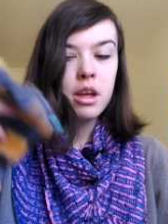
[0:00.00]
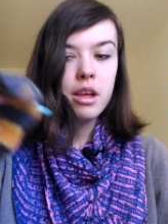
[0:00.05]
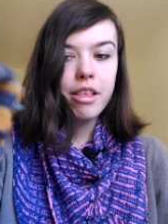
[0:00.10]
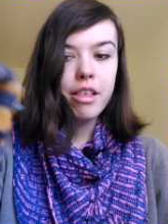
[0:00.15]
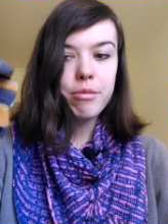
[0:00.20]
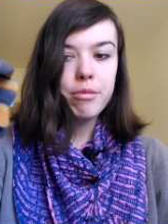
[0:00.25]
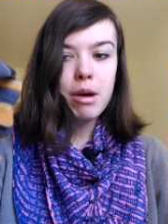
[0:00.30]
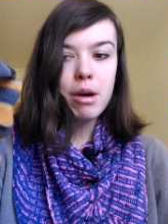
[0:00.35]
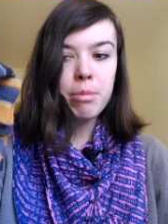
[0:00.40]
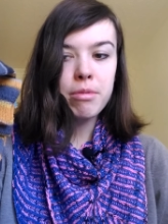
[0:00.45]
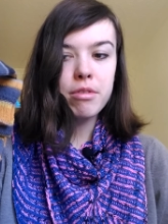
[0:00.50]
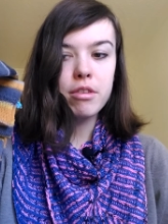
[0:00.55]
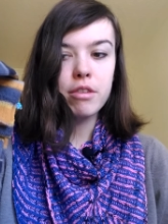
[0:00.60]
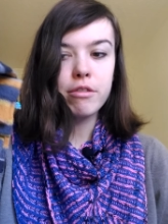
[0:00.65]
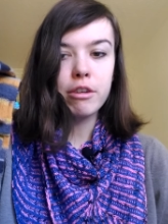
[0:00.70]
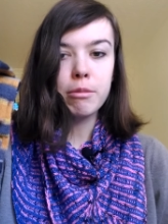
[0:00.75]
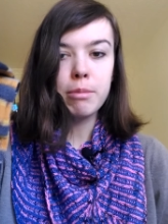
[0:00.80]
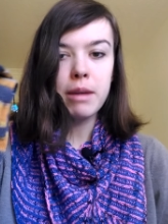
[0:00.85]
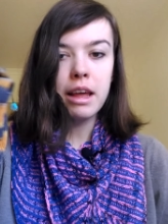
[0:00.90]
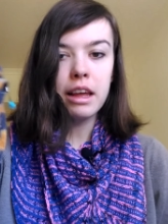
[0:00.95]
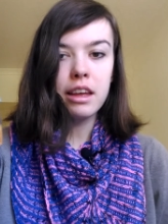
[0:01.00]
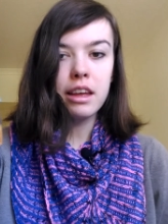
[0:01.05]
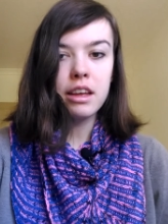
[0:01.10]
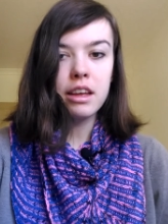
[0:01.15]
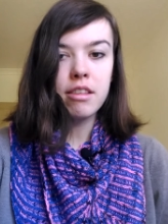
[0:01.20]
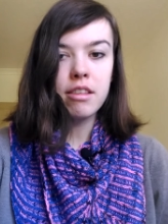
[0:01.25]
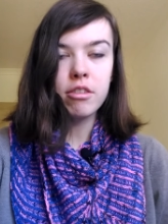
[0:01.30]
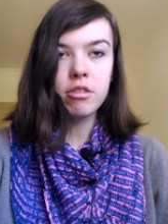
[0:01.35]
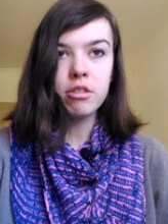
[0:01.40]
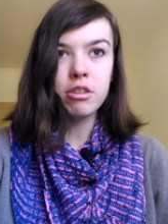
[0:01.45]
swaps or for
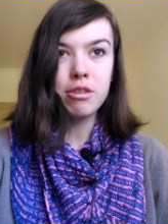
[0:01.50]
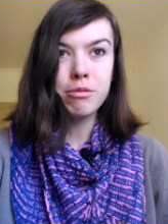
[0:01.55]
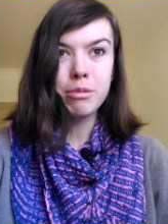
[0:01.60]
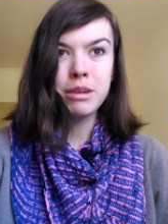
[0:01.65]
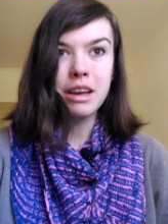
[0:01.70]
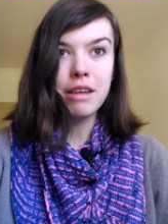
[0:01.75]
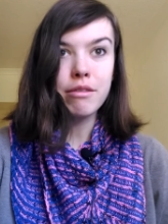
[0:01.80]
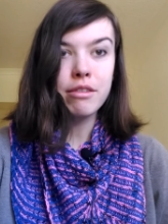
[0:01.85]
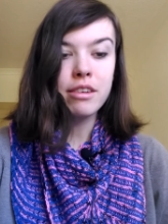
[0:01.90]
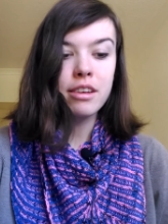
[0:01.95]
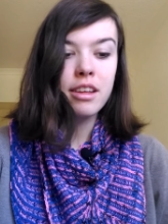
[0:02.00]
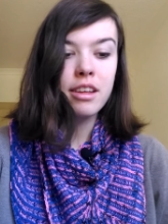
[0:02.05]
blankets or whatever.